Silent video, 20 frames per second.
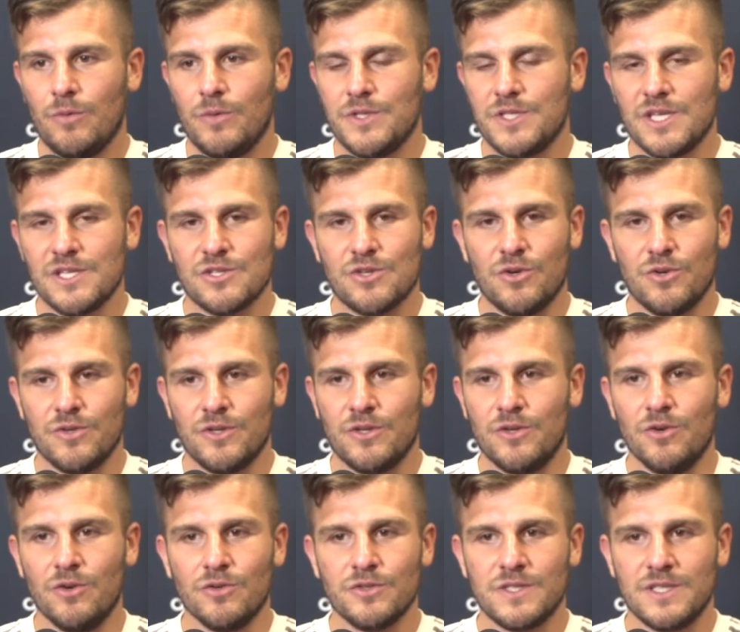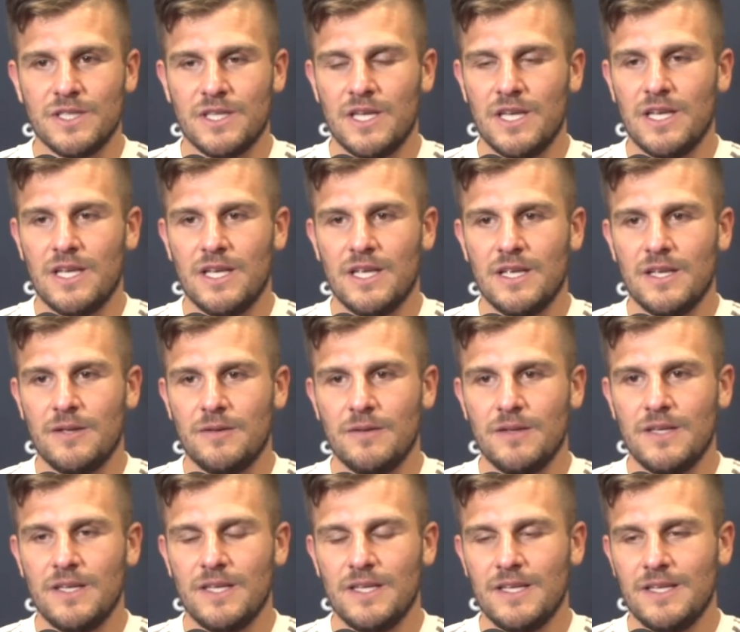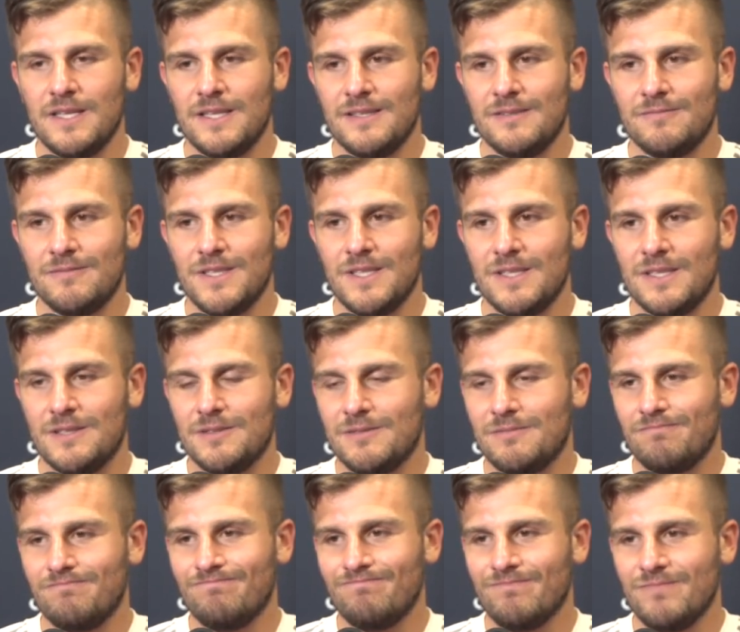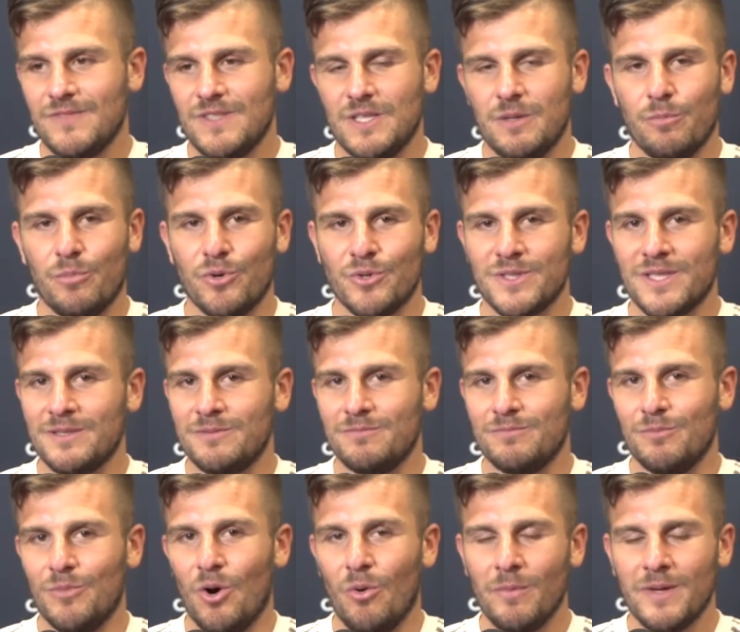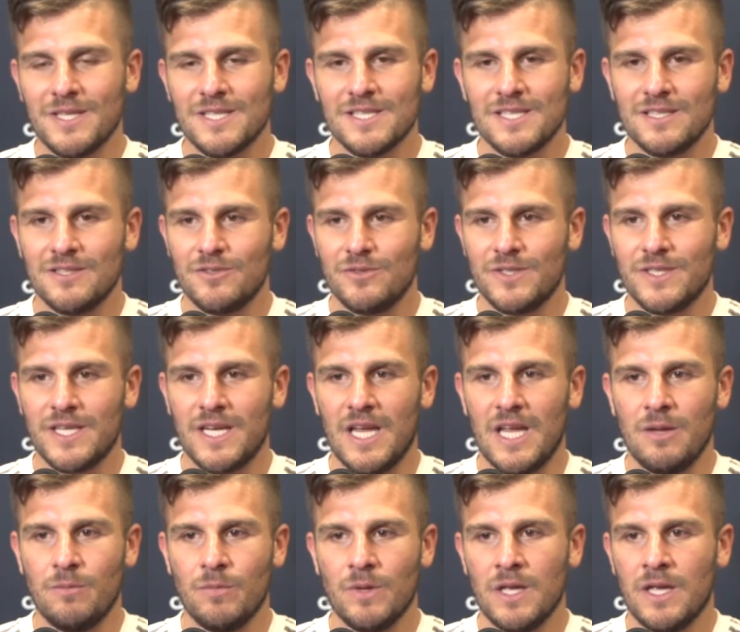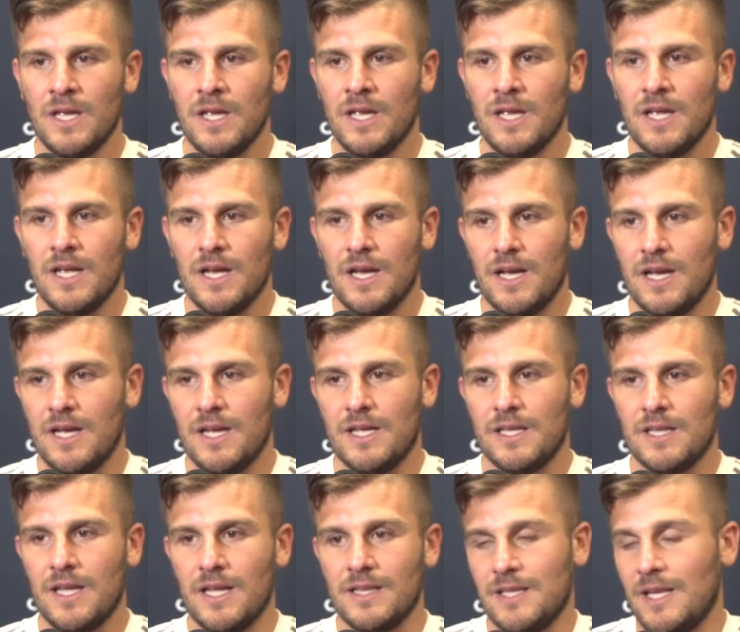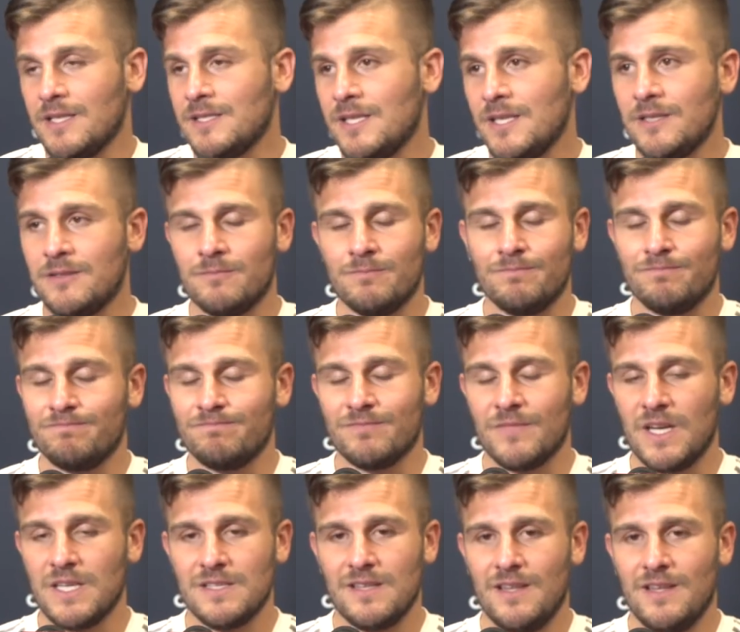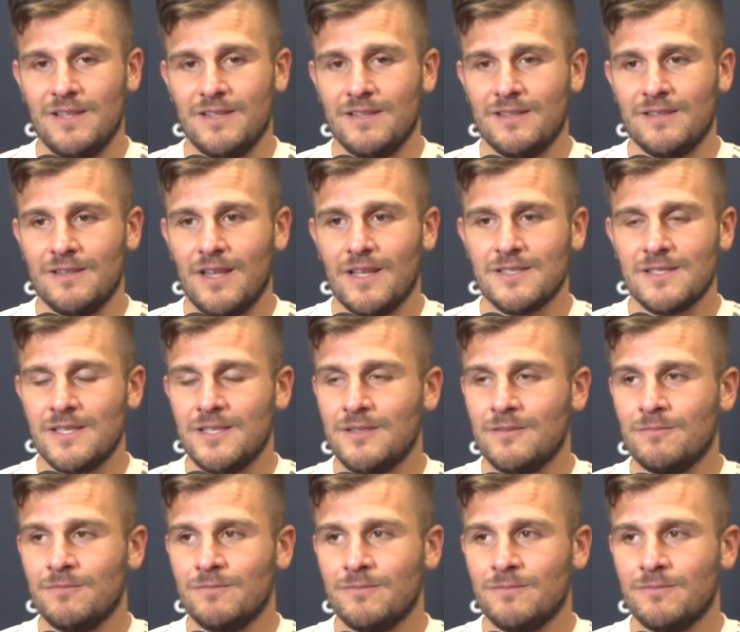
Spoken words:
just score the goals in the in the important moments during the game, and that's it. I think that's it.